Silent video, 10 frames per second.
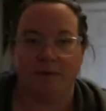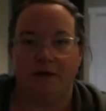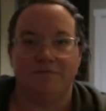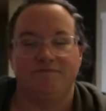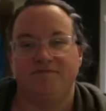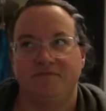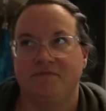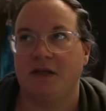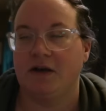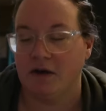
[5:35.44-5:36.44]
about,
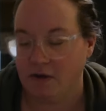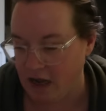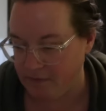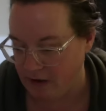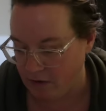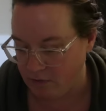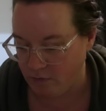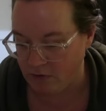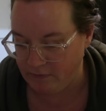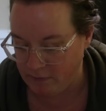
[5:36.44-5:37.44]
I don't know, half hour,
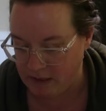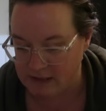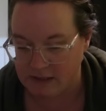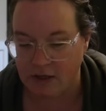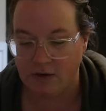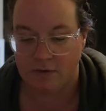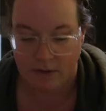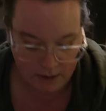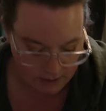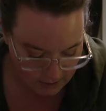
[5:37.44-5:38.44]
forty-five minutes ago.
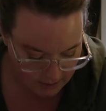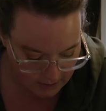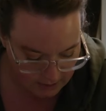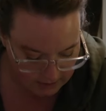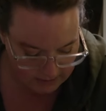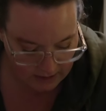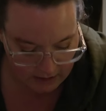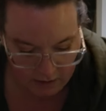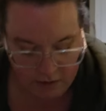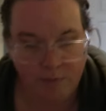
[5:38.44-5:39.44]
So
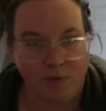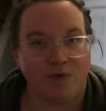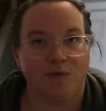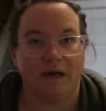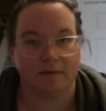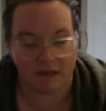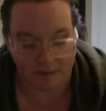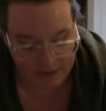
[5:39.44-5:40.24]
they both went up to their